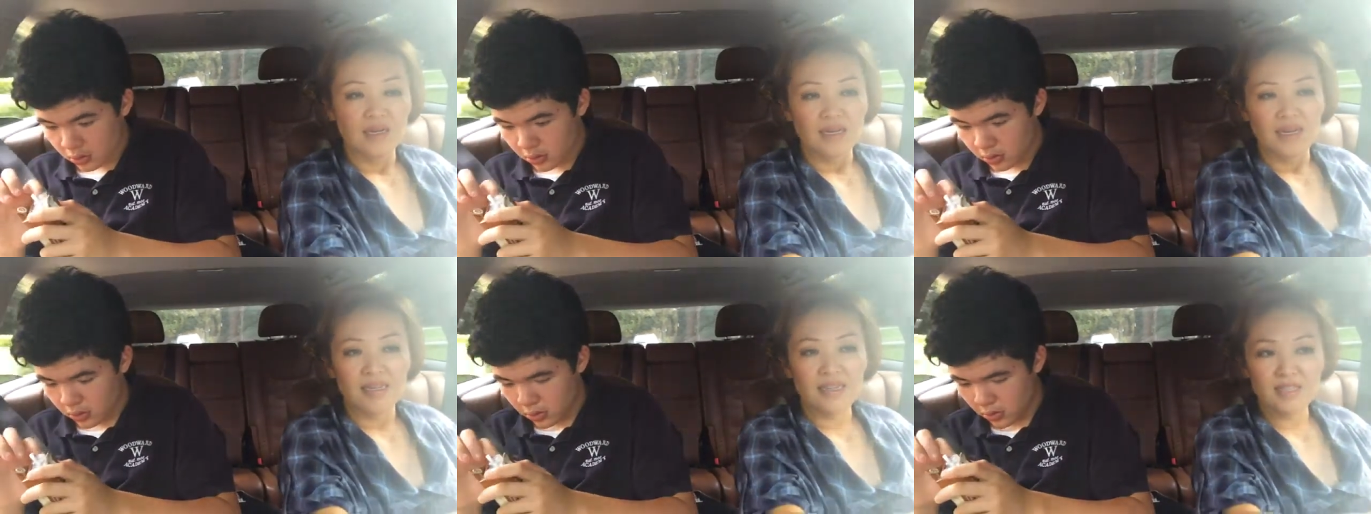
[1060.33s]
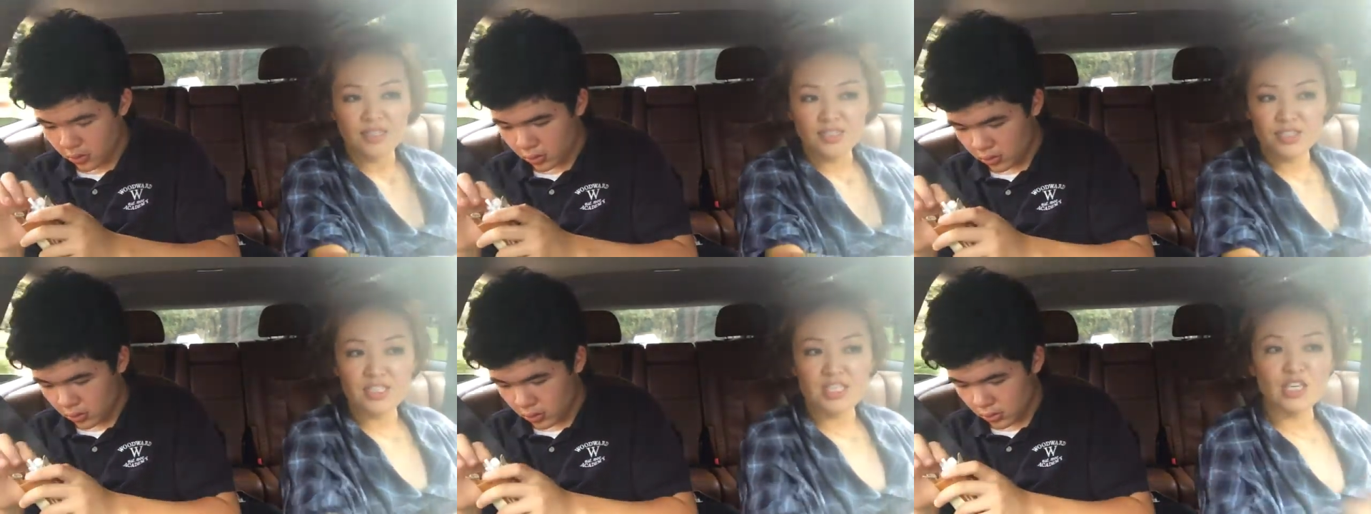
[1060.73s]
Speaker 1: and let's
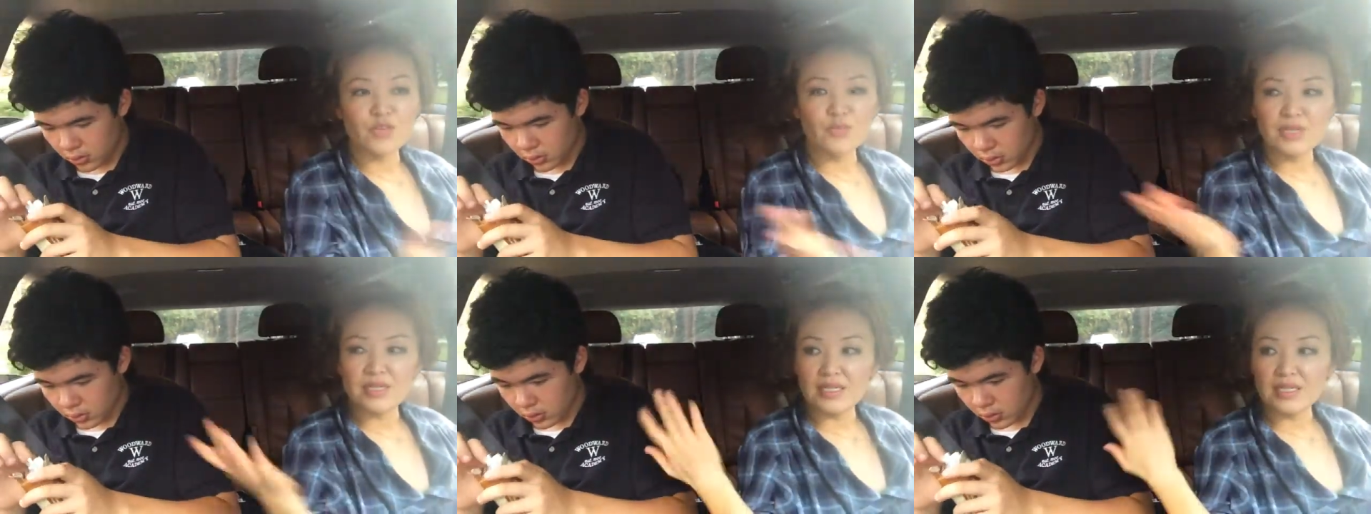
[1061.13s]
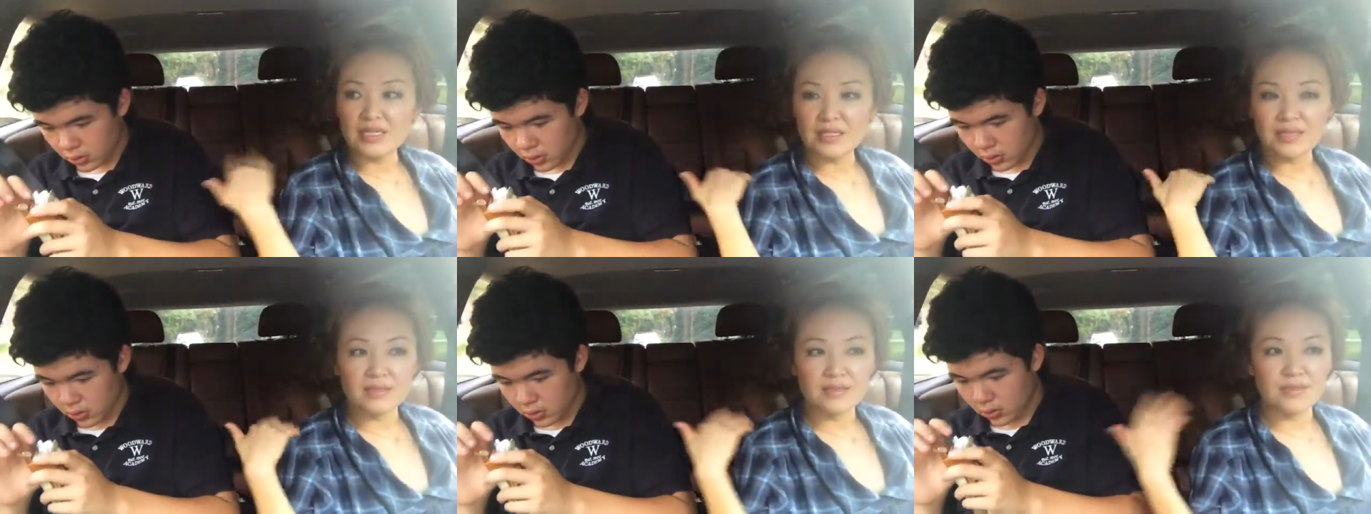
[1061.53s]
just keep it
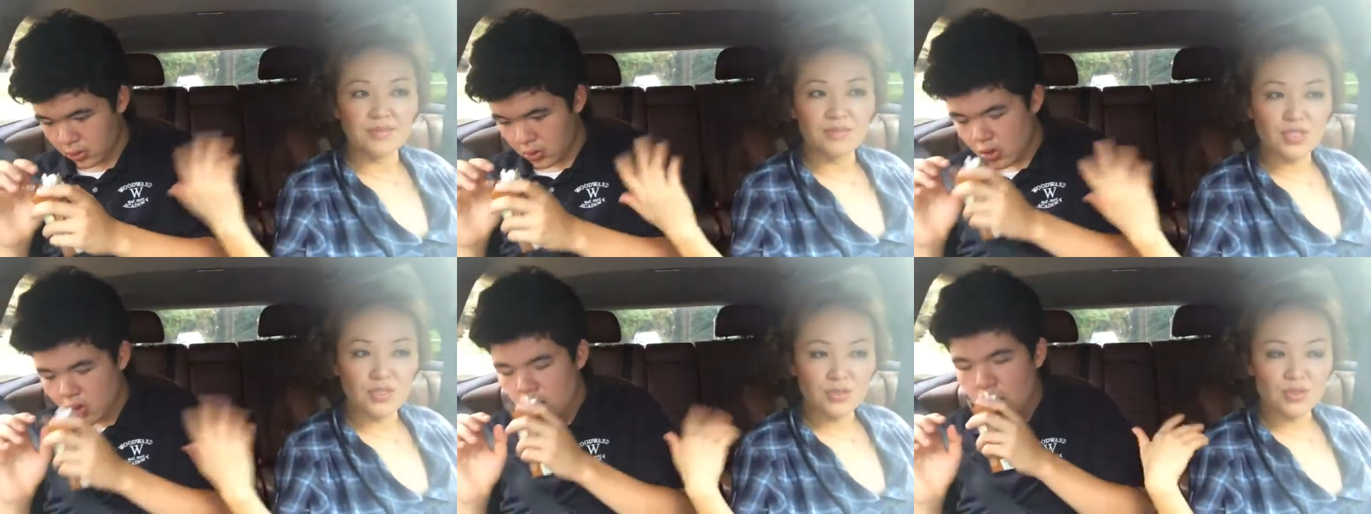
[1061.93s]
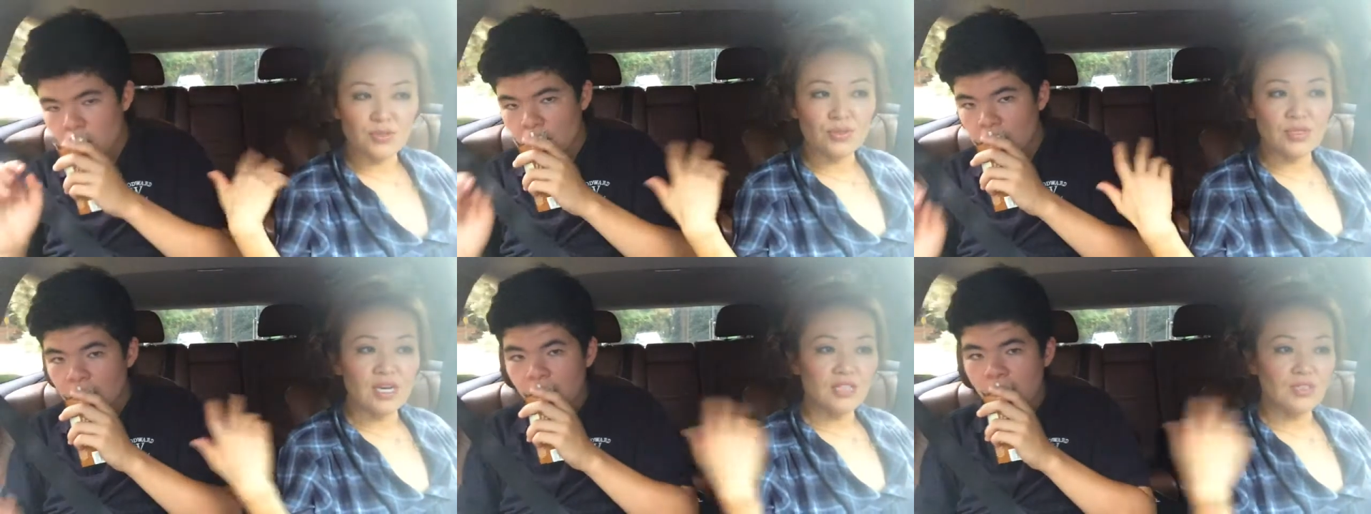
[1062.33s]
in middle
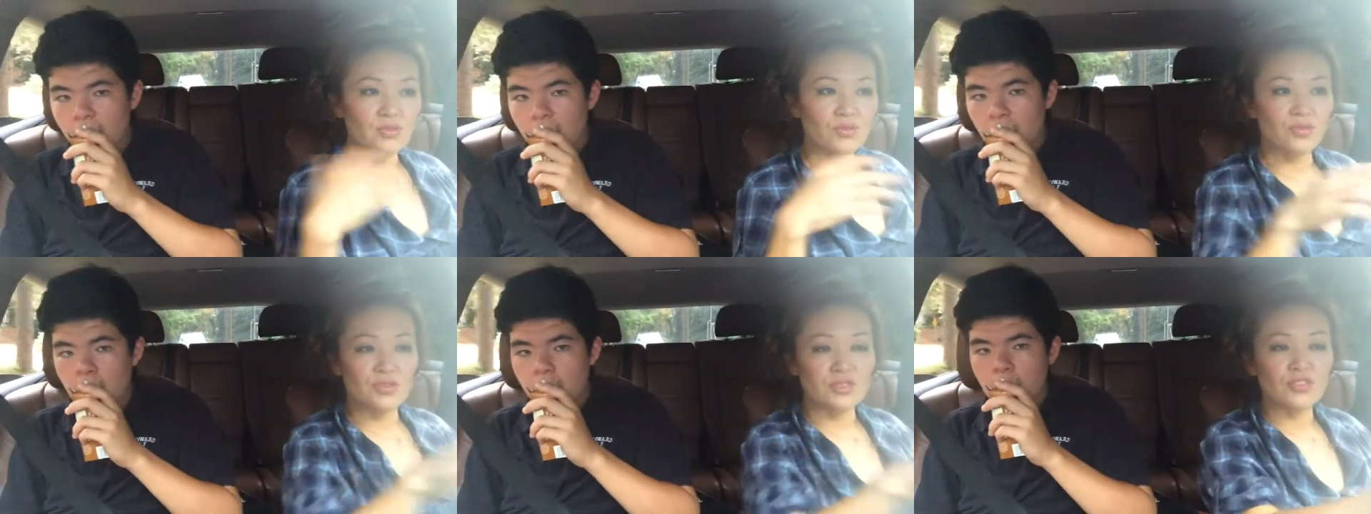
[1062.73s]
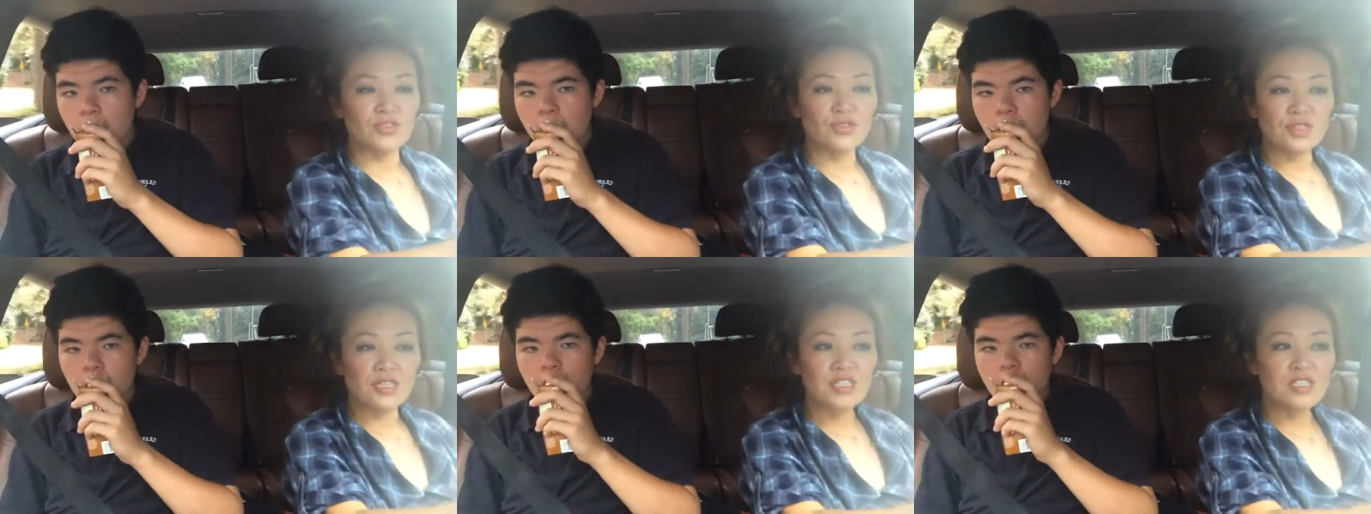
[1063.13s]
school, high school. Do
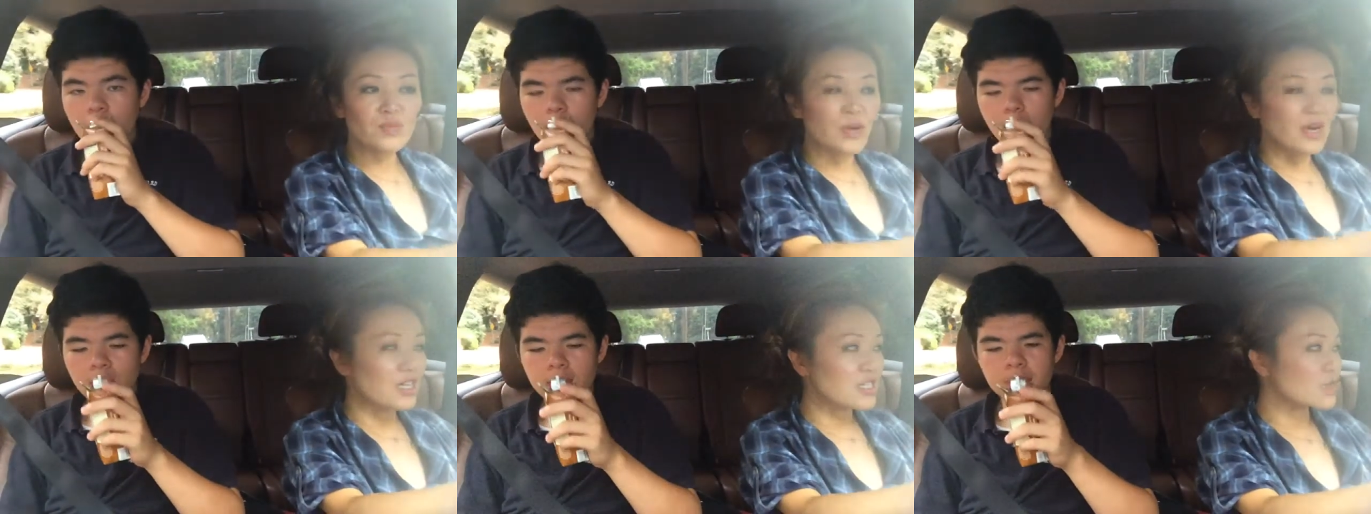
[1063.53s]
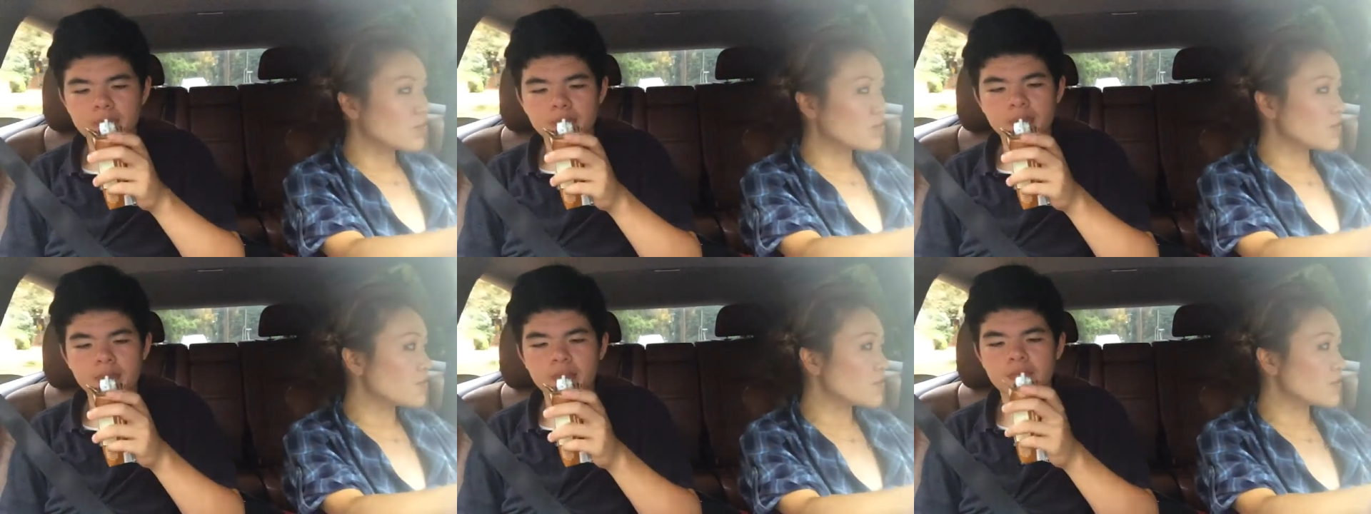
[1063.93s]
you think it's
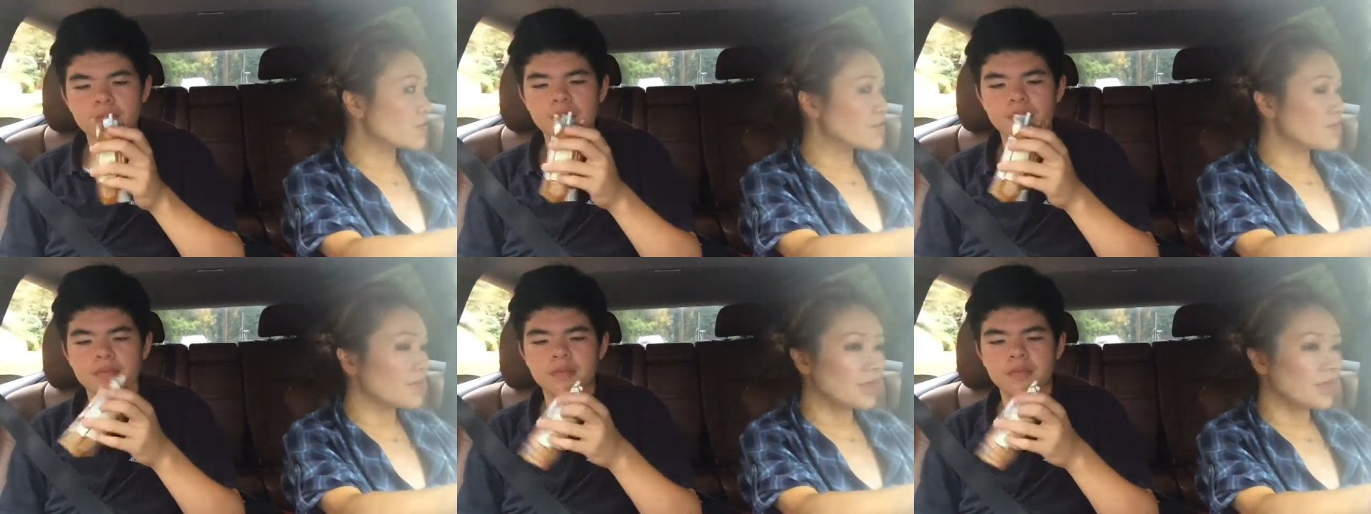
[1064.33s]
possible for